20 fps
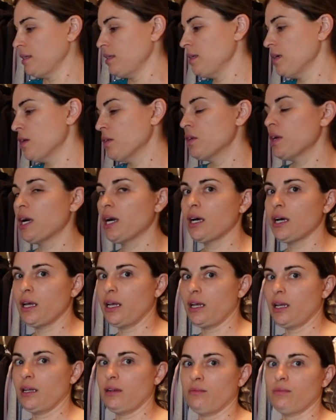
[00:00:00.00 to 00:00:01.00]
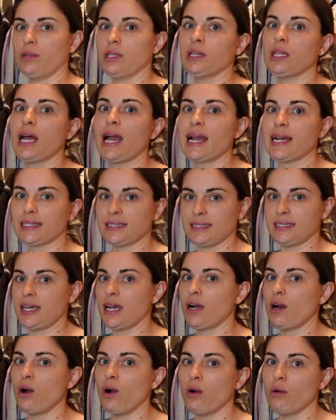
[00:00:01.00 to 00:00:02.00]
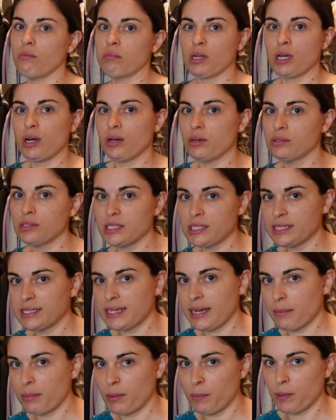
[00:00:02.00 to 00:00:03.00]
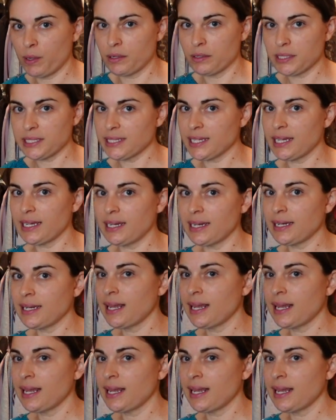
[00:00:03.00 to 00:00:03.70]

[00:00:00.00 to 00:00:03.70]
yoga, relaxed at home, cozy type of person.